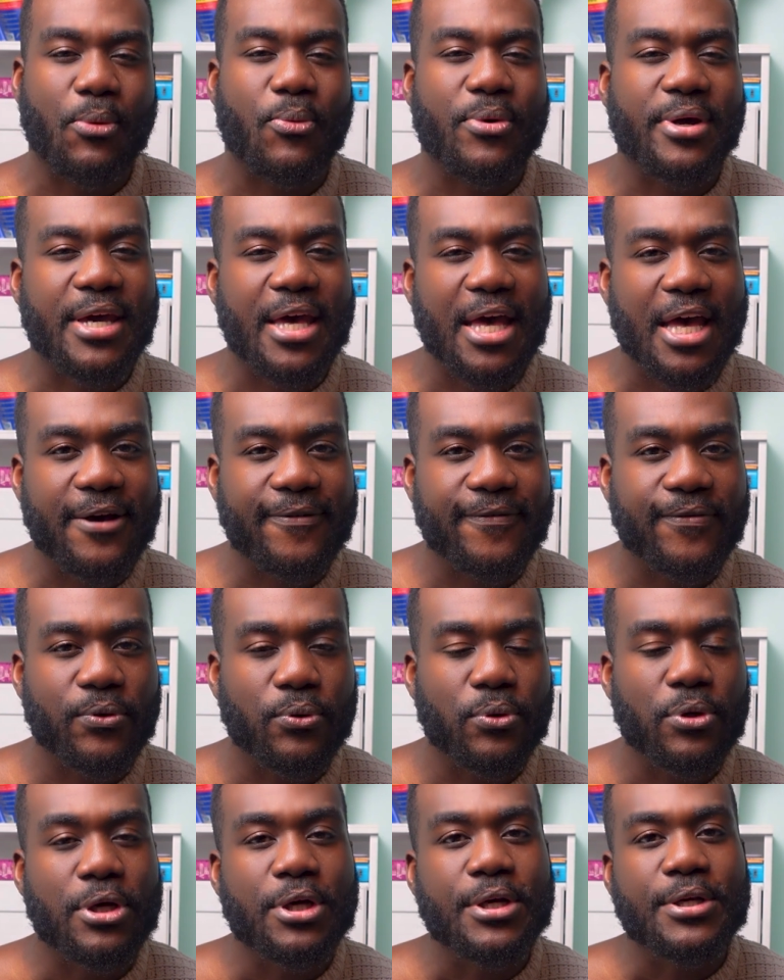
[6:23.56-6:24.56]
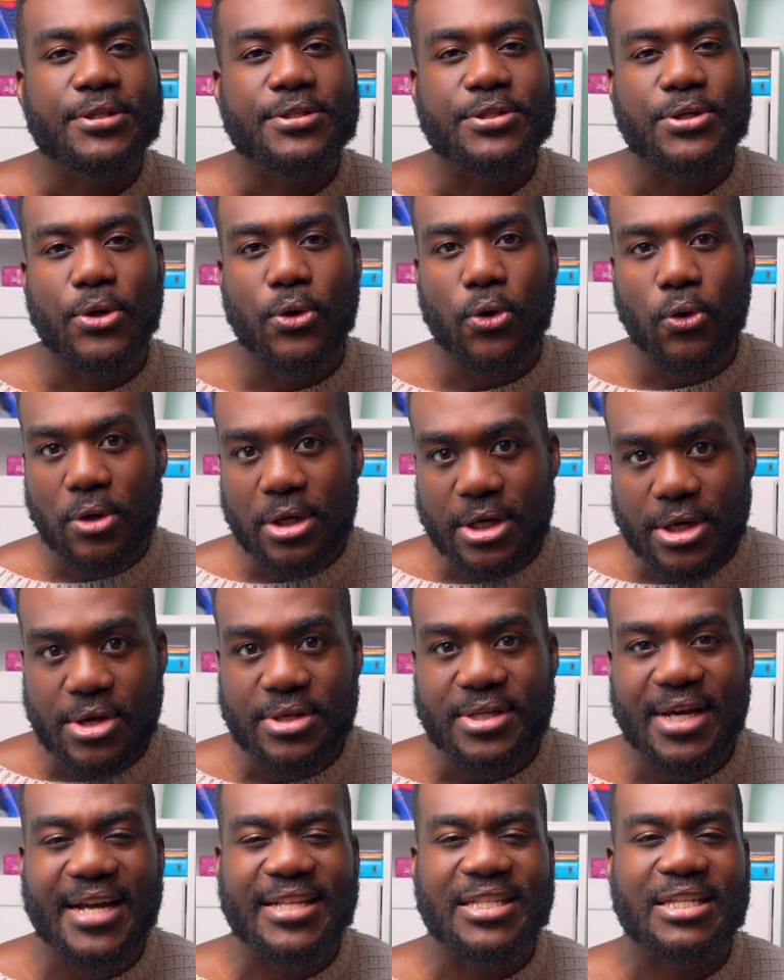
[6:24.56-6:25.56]
that we're careful to only
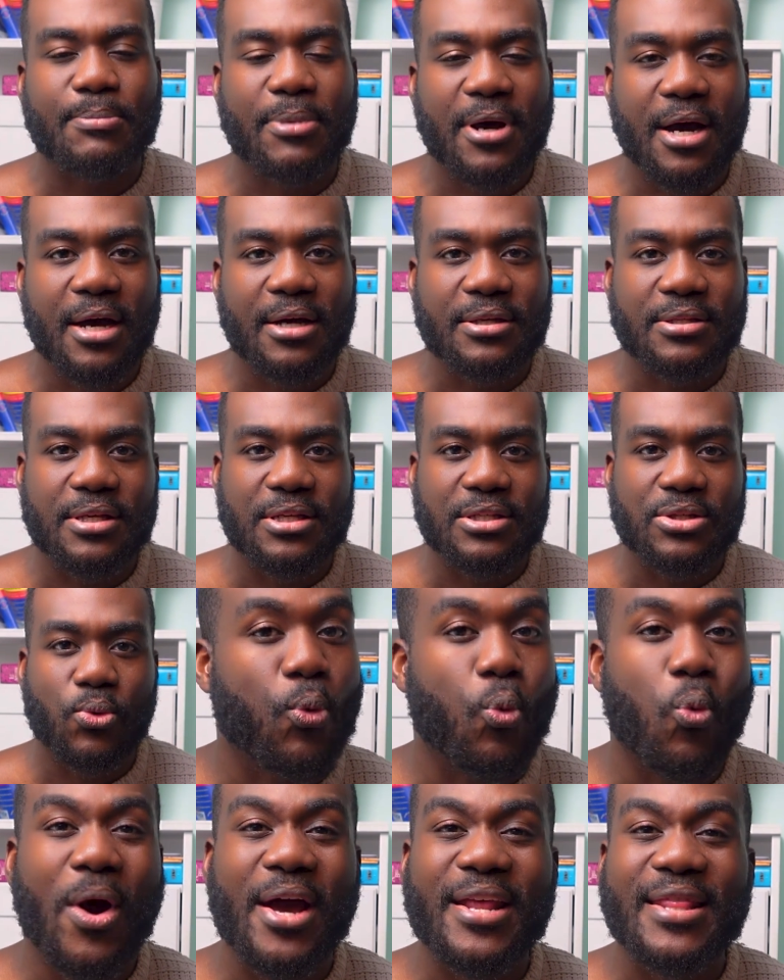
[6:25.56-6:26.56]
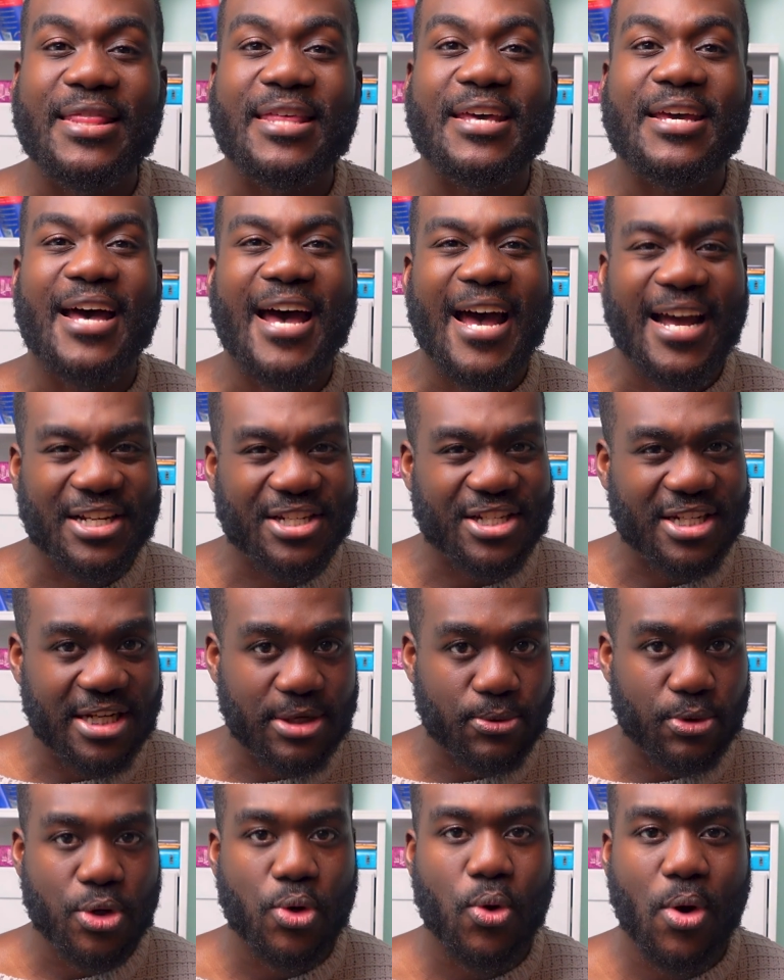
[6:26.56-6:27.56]
use antibiotics when they're
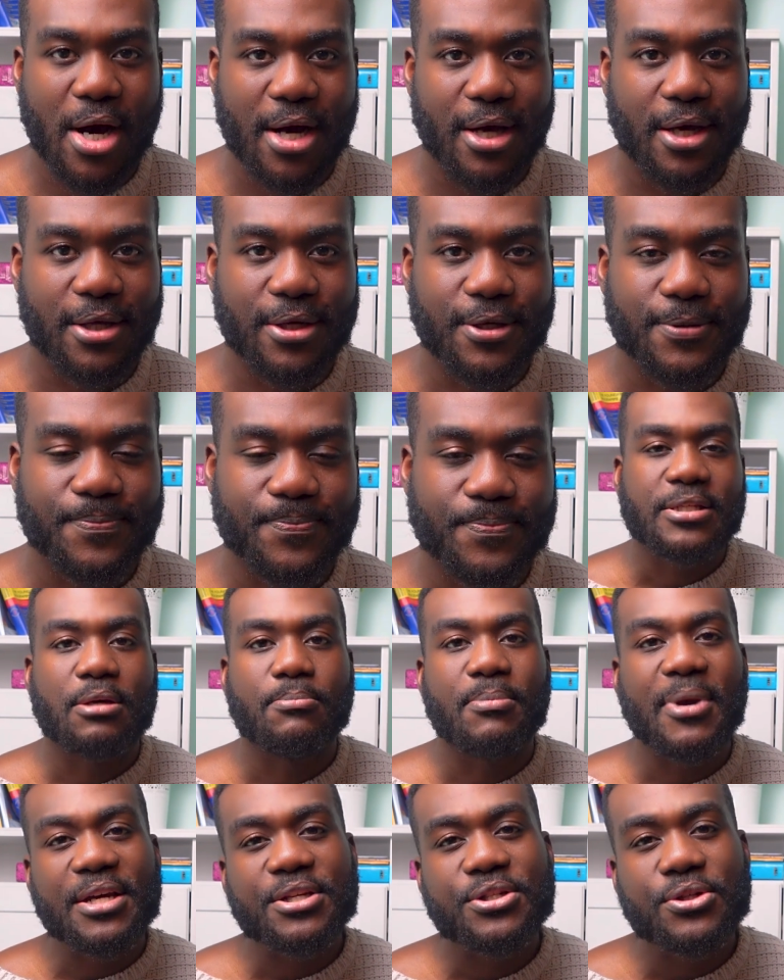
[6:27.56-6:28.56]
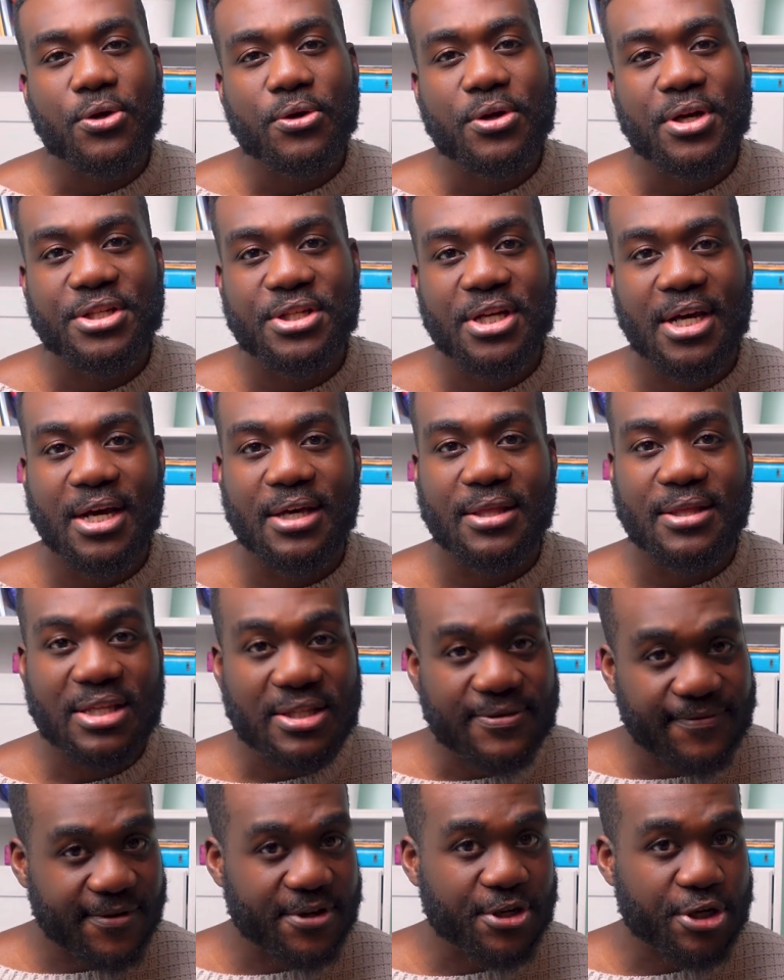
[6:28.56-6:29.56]
actually required. So make sure you check
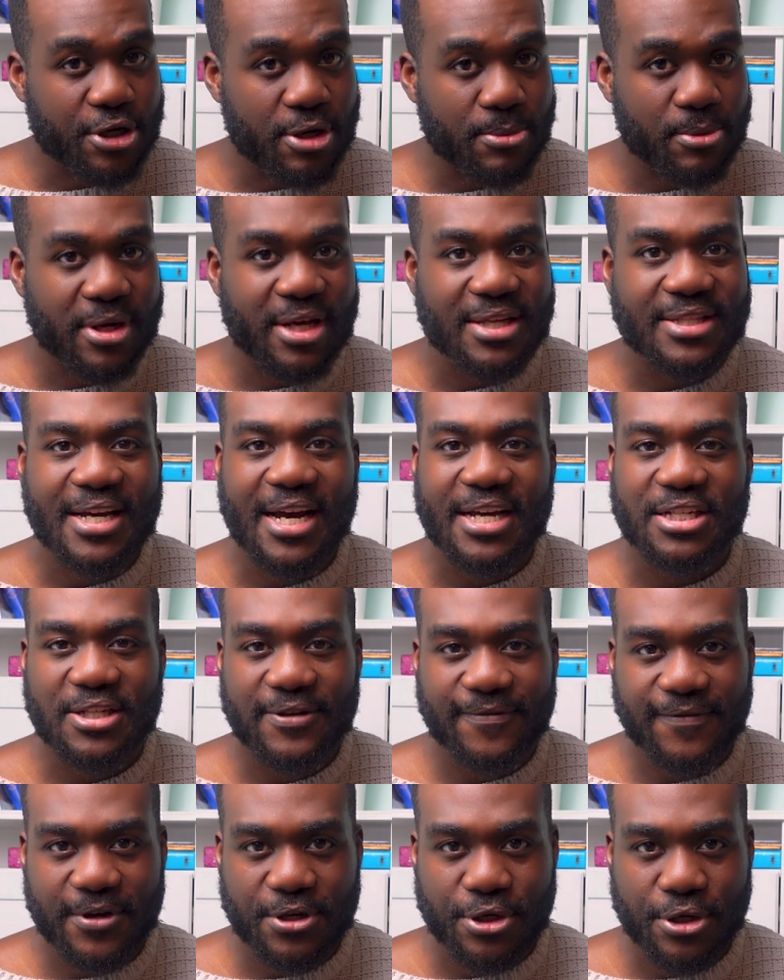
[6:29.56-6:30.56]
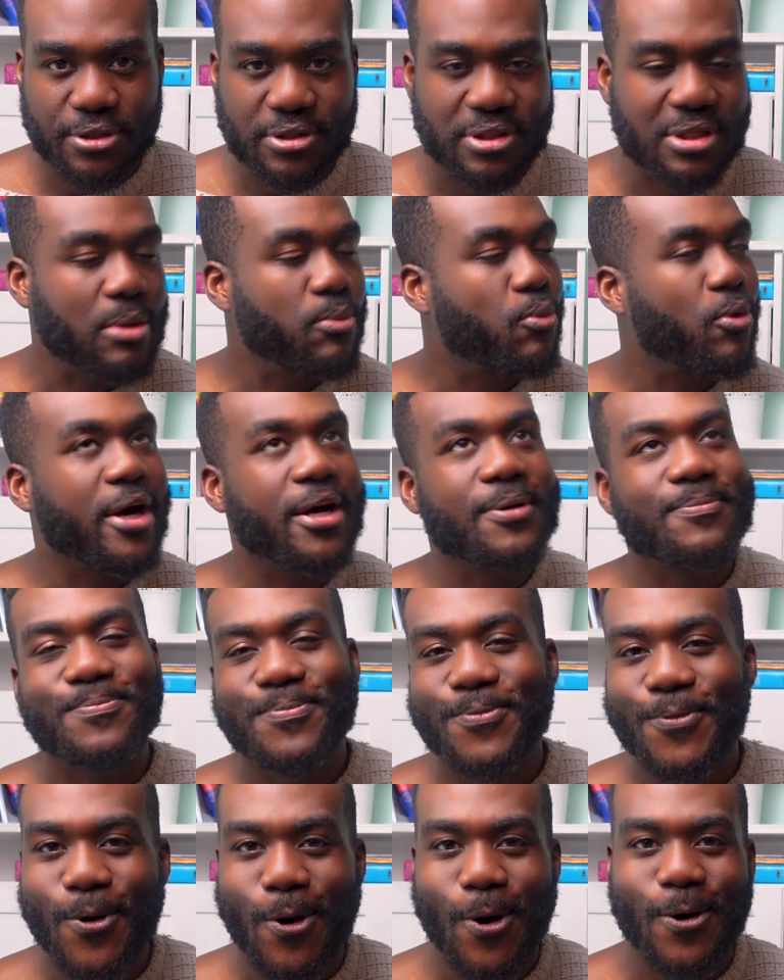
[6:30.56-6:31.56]
this video. I'm going to attach the video somewhere
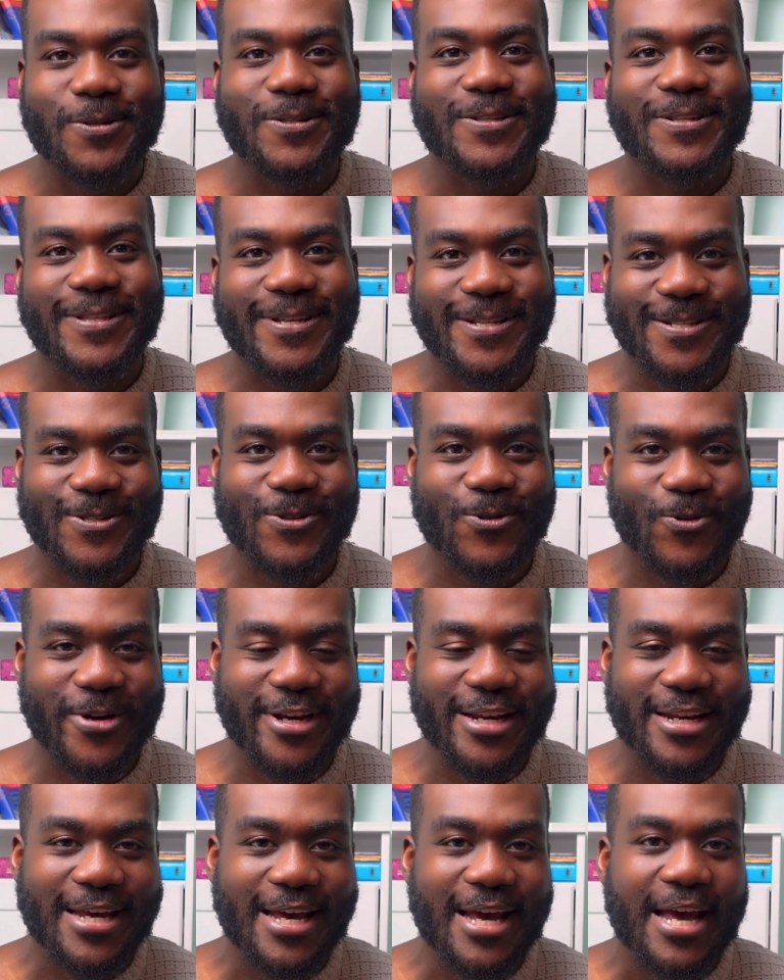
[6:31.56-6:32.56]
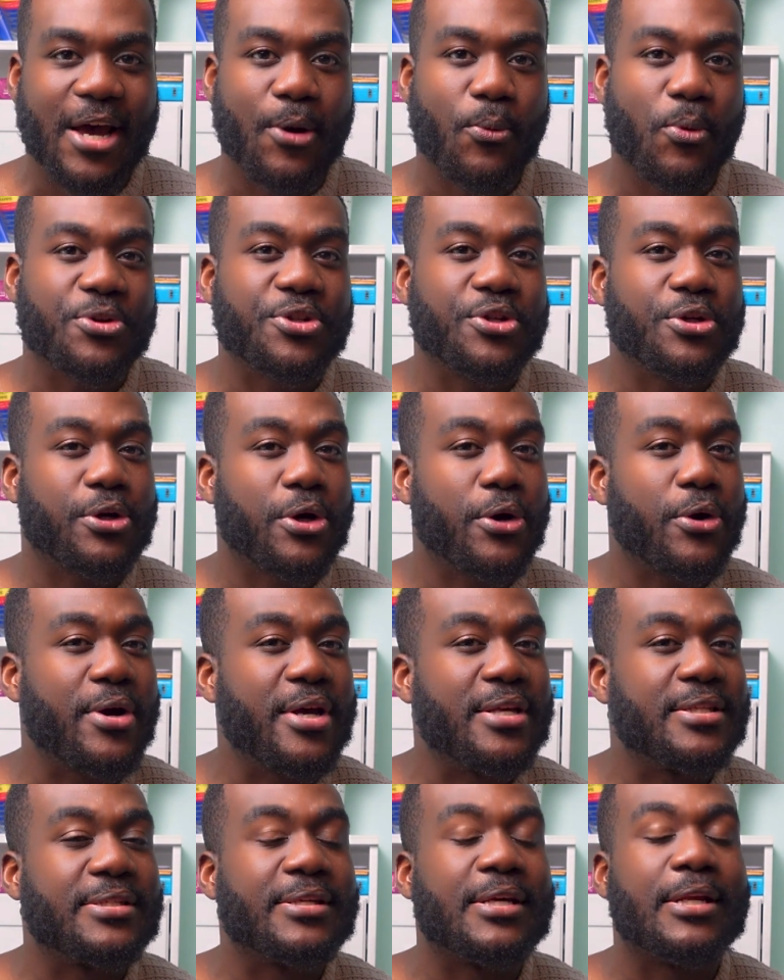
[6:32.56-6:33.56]
onto this screen, which will go
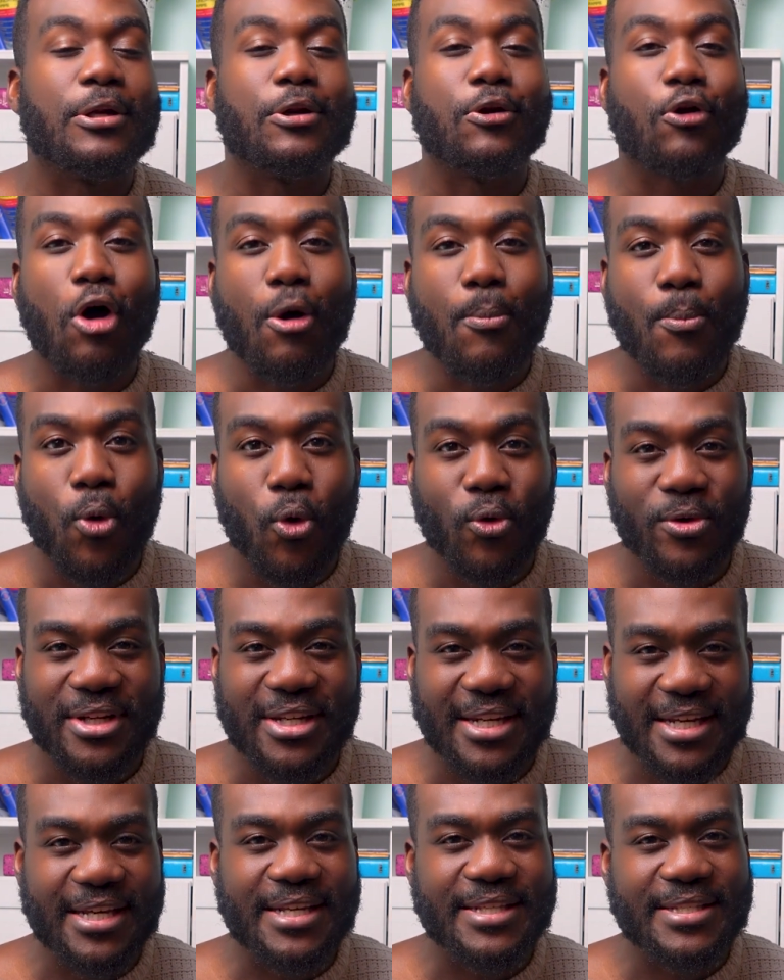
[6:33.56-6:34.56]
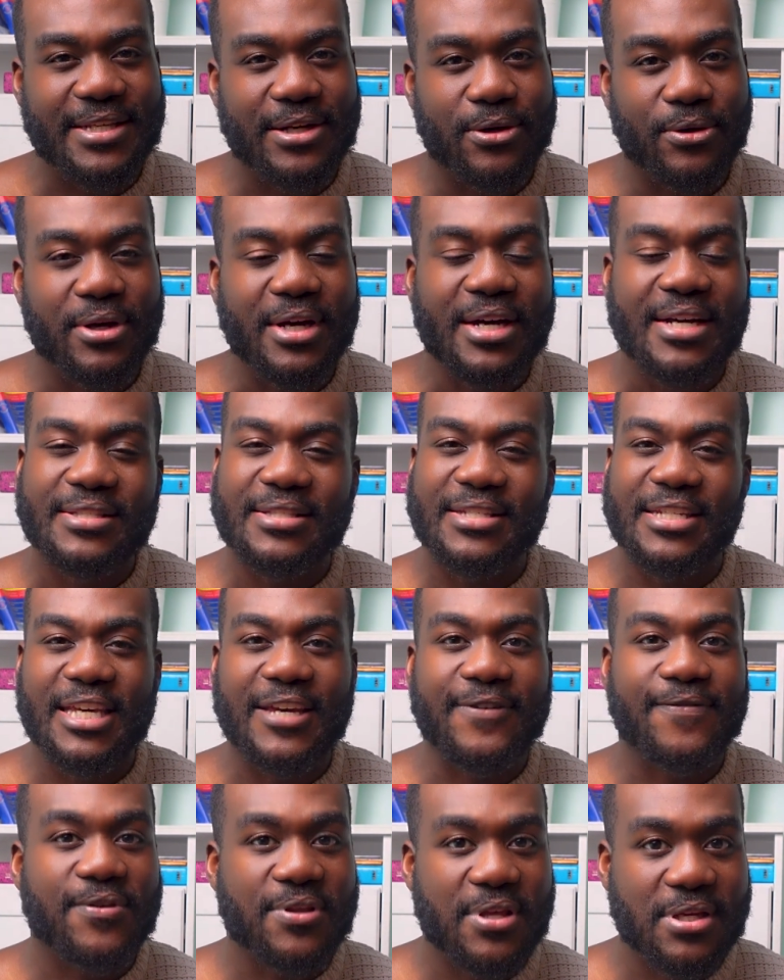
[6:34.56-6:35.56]
into a lot more detail to
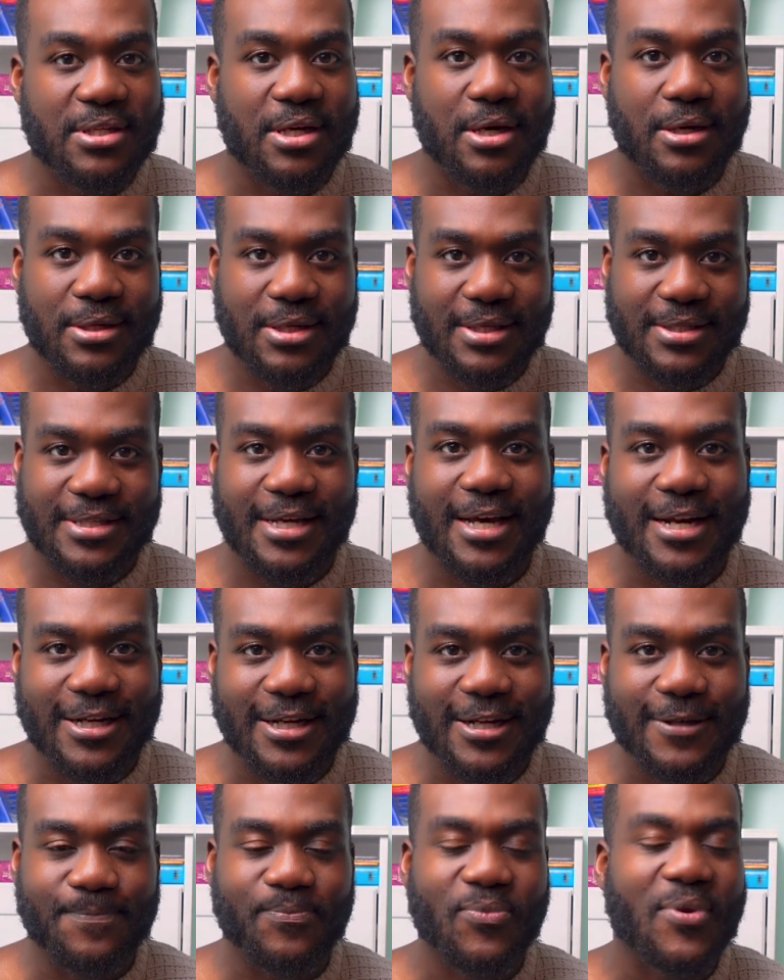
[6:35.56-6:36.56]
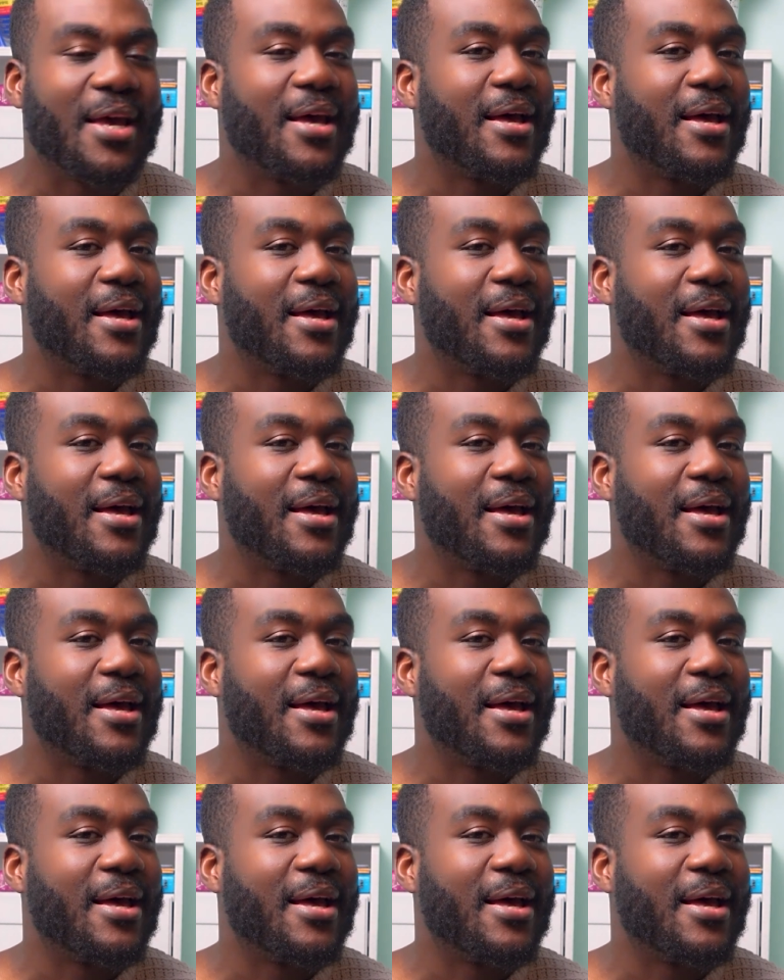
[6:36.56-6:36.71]
give you this understanding.